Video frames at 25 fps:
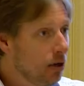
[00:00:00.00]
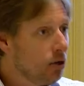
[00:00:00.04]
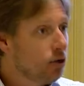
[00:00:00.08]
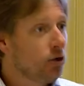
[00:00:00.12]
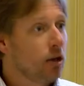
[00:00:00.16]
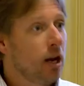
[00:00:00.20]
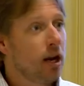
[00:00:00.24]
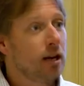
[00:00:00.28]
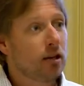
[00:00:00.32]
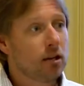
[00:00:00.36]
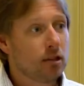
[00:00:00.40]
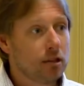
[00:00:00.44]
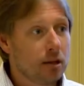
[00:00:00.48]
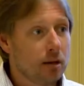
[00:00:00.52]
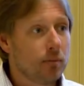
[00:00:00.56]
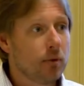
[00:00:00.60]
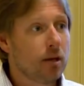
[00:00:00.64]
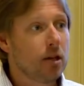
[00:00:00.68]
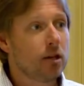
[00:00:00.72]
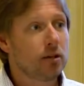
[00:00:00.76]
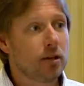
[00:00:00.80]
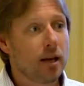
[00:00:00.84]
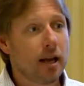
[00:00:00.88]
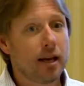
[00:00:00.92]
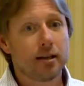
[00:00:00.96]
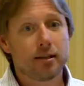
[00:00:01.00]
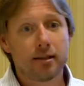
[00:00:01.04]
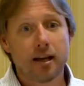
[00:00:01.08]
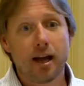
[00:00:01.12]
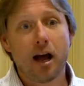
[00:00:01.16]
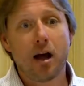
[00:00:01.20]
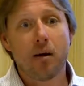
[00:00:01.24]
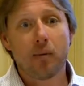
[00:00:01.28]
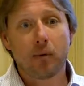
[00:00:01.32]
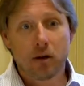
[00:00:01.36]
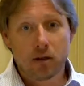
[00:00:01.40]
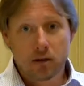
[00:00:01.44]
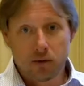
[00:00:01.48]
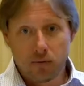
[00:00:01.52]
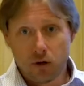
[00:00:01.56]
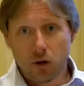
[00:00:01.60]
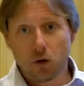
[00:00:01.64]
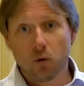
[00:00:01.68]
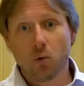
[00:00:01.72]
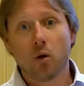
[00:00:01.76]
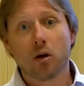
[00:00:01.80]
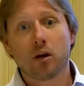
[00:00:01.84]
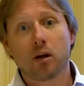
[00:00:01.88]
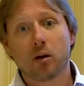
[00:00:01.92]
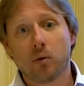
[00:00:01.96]
changing some of these things out, because if
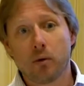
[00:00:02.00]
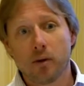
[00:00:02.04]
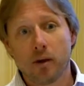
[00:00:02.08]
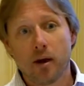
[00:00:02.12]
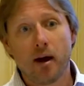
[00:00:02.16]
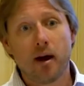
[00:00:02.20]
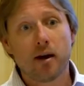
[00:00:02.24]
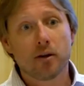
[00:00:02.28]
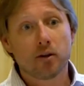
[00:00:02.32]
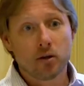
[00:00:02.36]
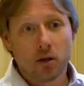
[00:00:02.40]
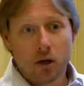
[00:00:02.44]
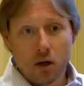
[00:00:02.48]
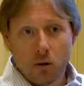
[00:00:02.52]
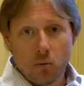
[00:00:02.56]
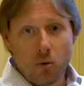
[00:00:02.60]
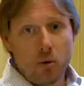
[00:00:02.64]
you're working with us,